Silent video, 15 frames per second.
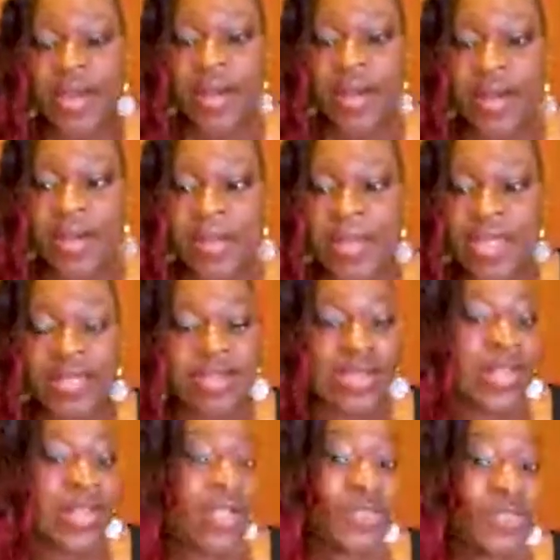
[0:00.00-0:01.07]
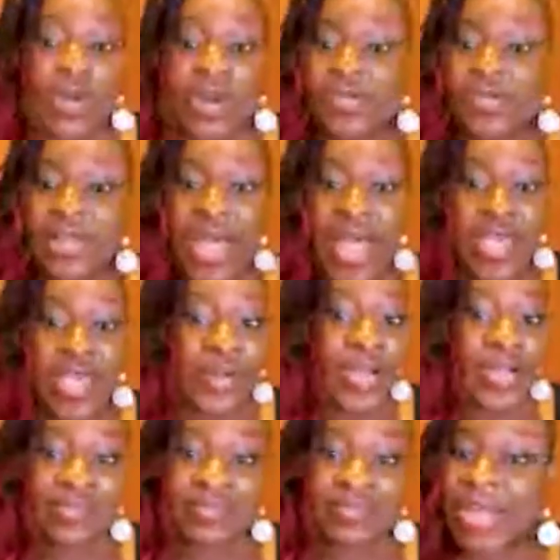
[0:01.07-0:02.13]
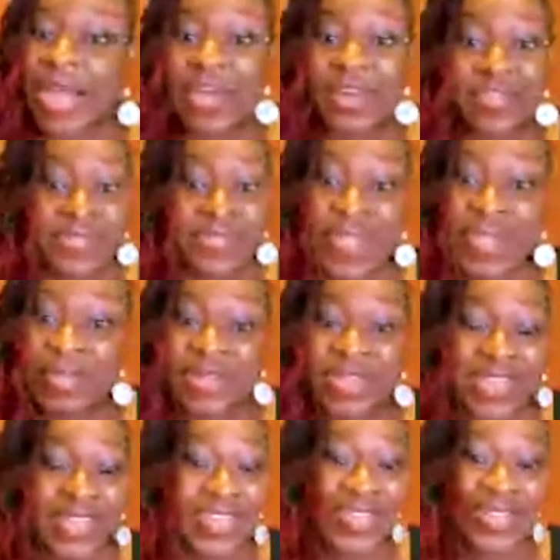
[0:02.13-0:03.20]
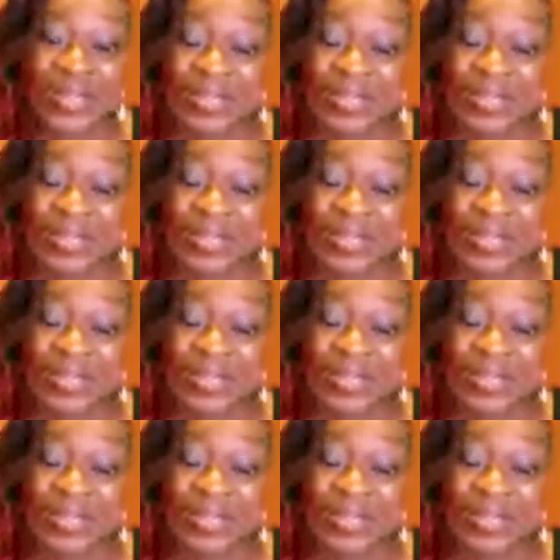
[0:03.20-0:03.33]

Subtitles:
And that's what I rely on: God and family